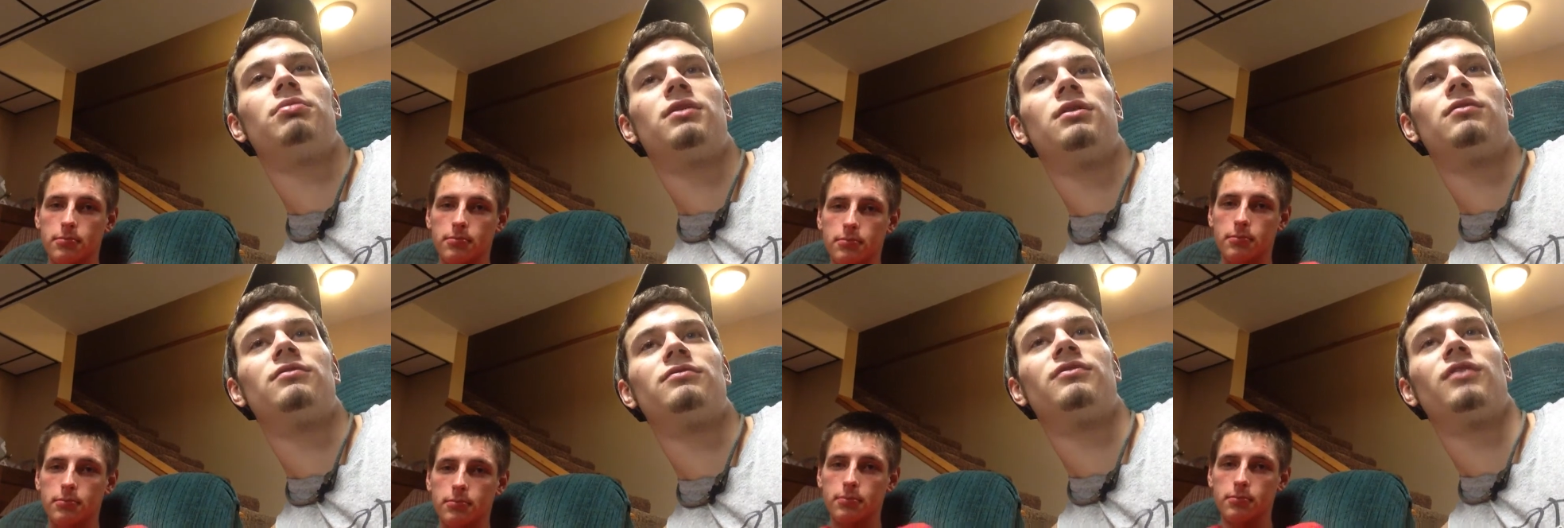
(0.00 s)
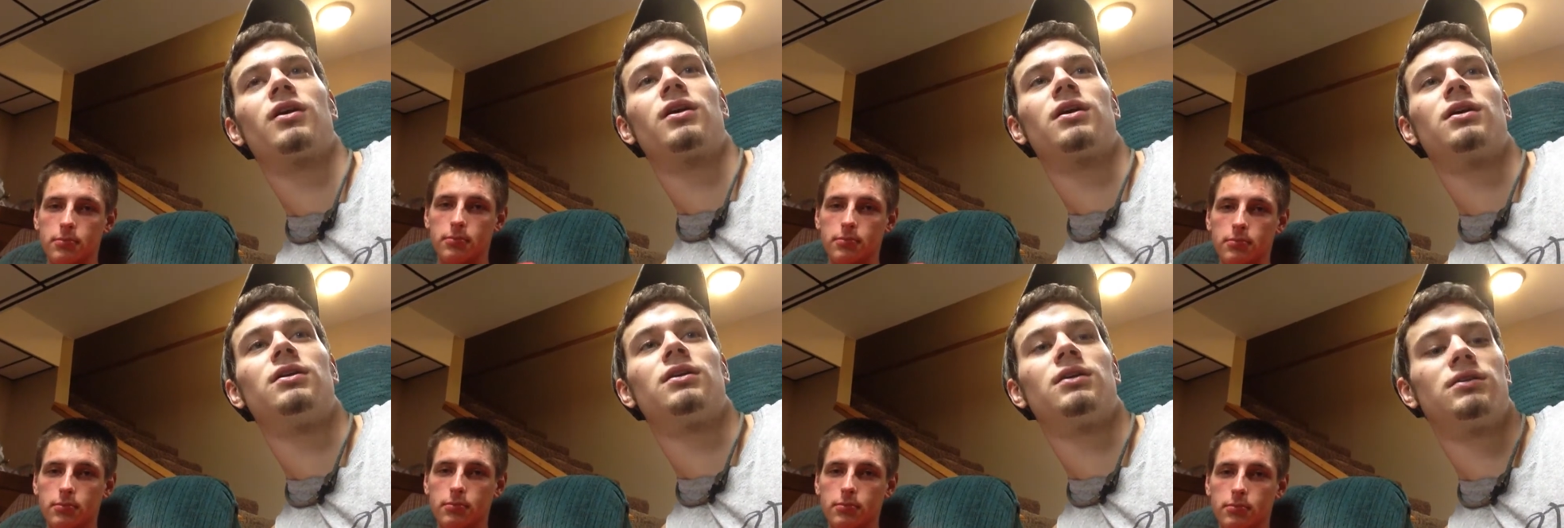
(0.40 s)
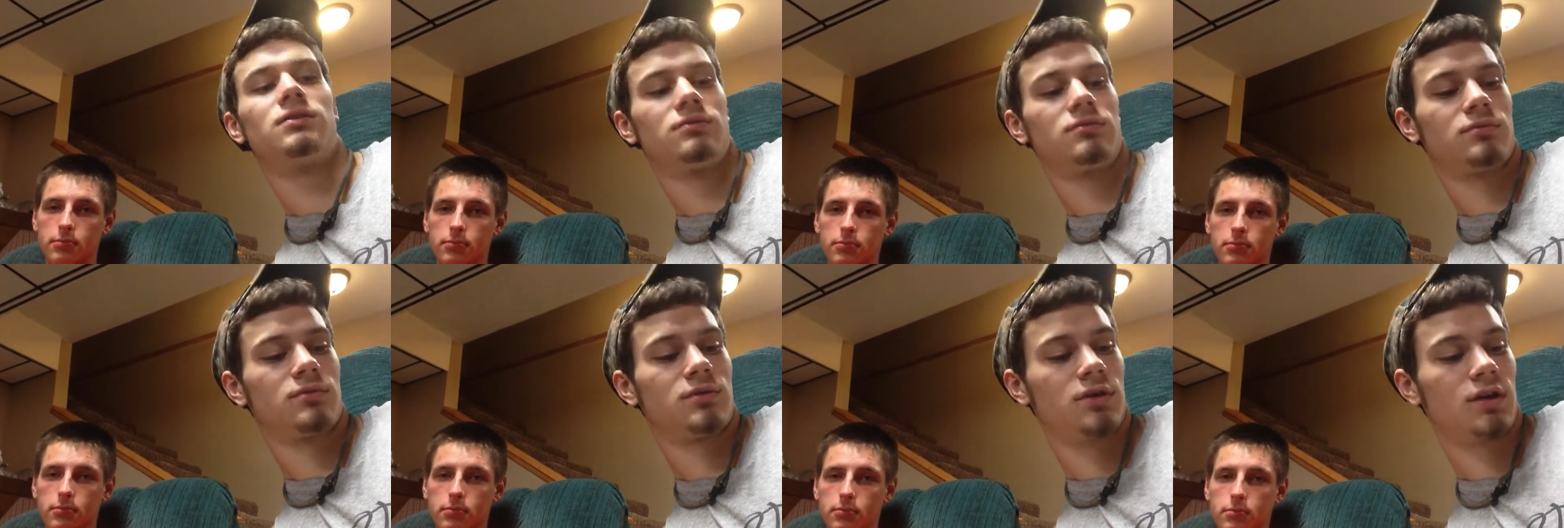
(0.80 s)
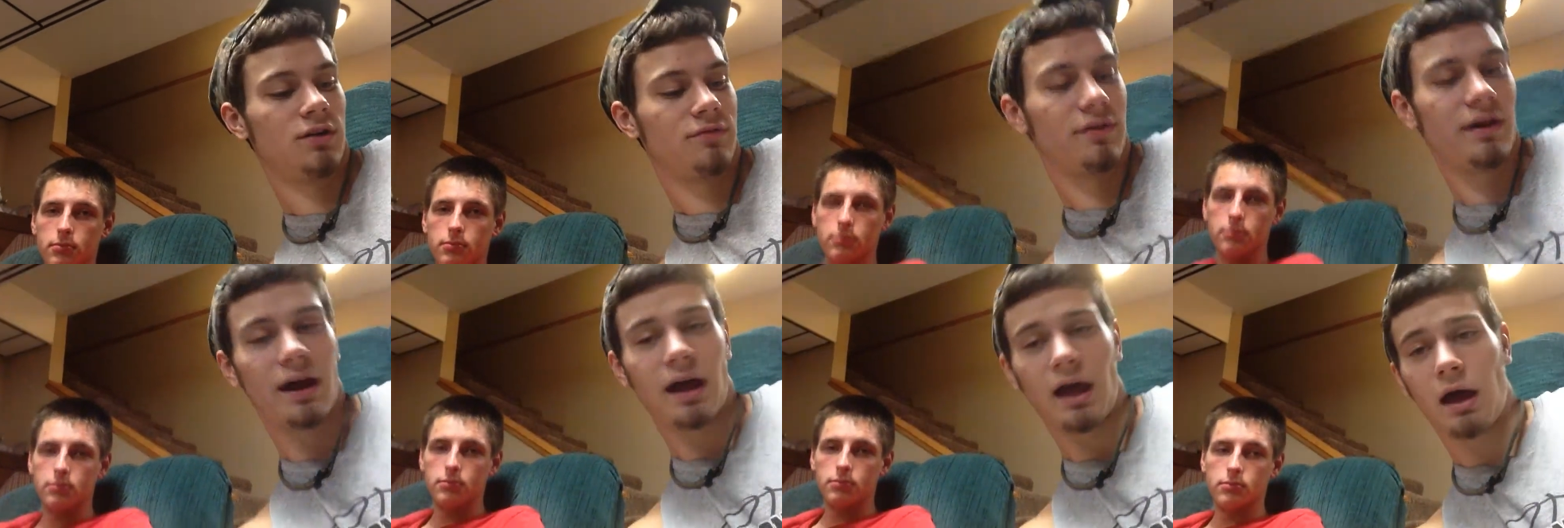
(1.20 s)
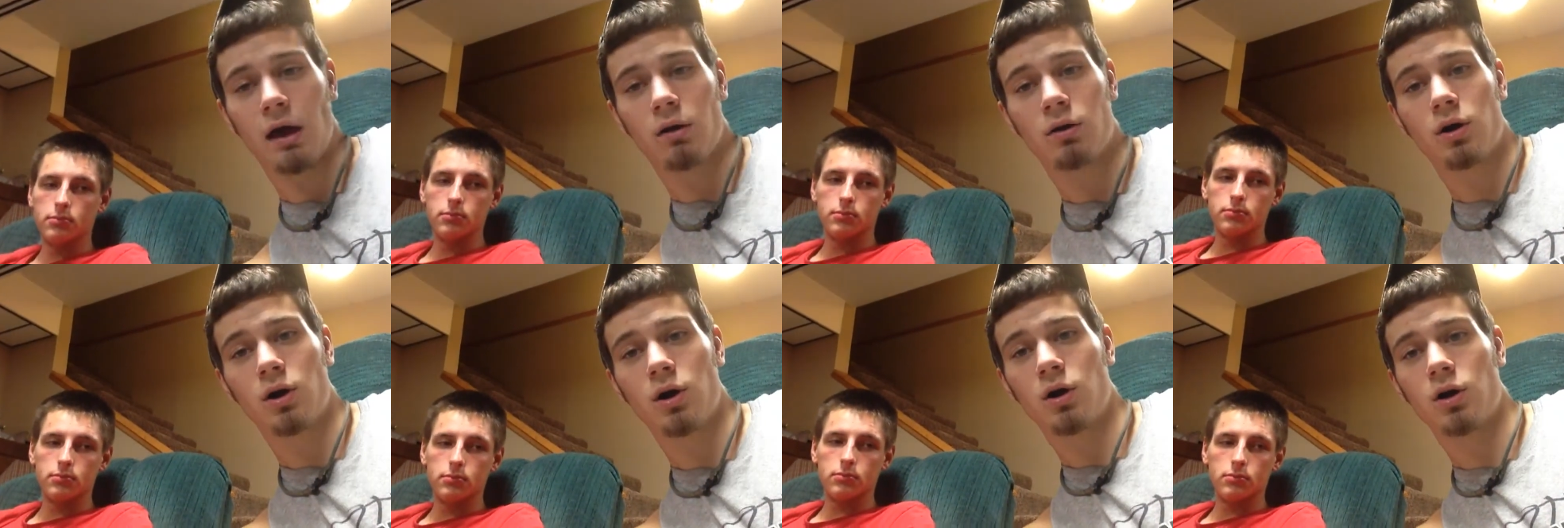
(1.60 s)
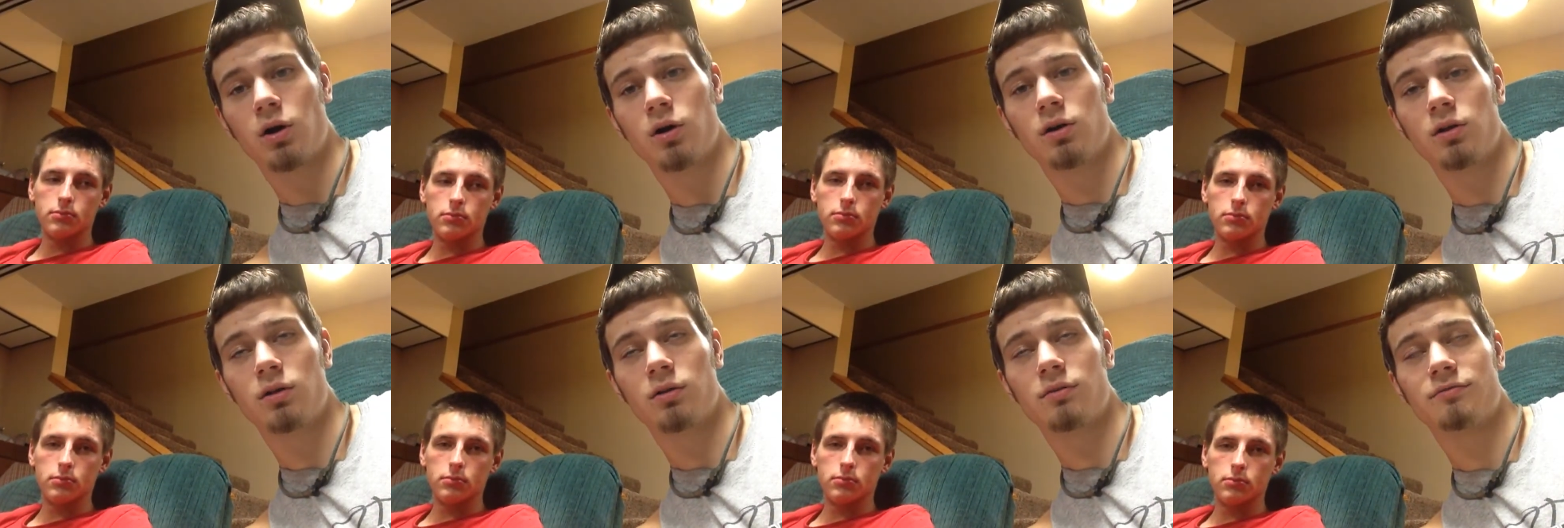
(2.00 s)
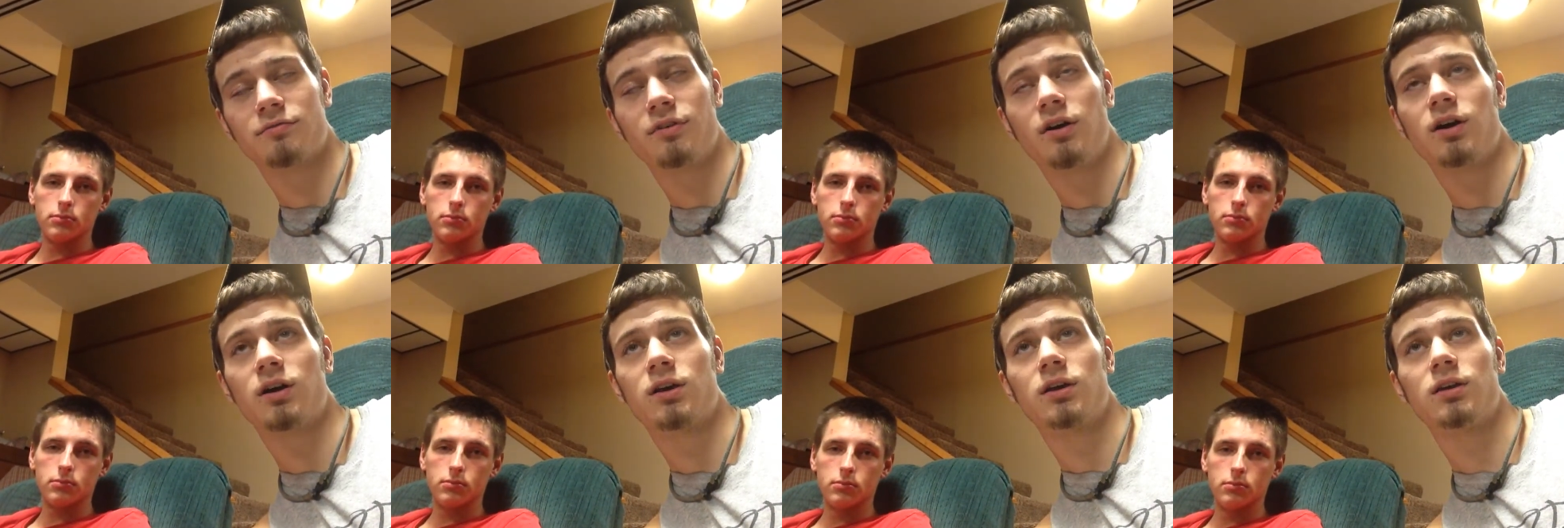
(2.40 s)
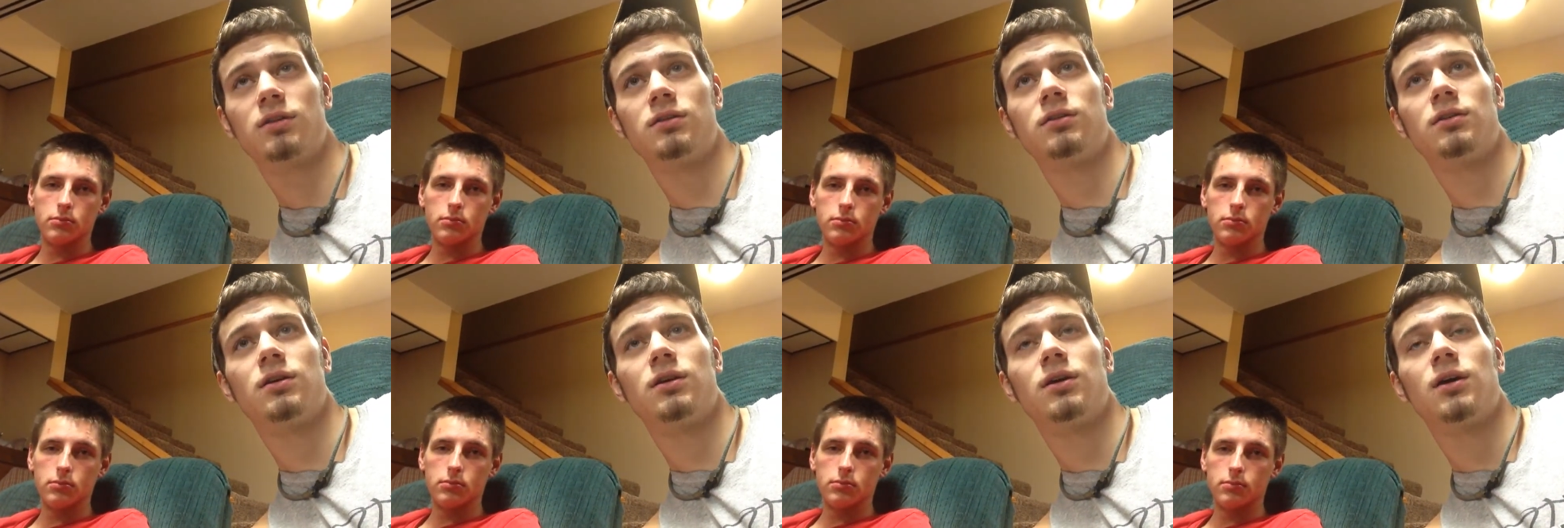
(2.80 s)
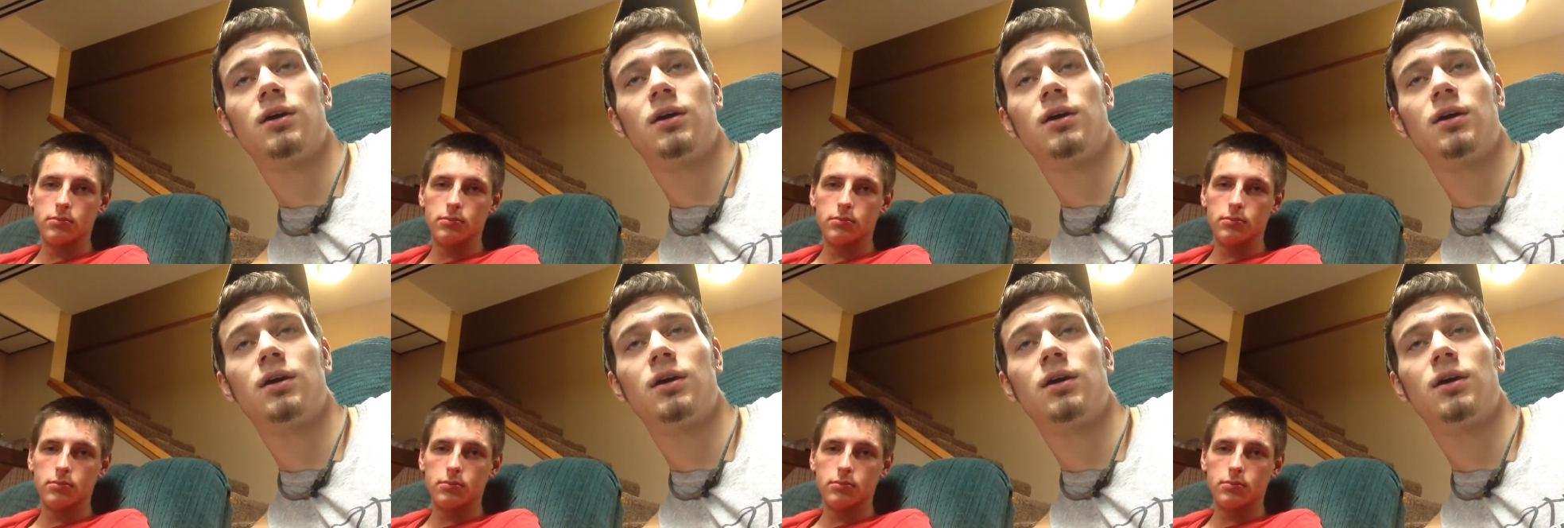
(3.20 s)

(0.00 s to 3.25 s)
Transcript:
Speaker 1: be a fucking a you have alcohol fucking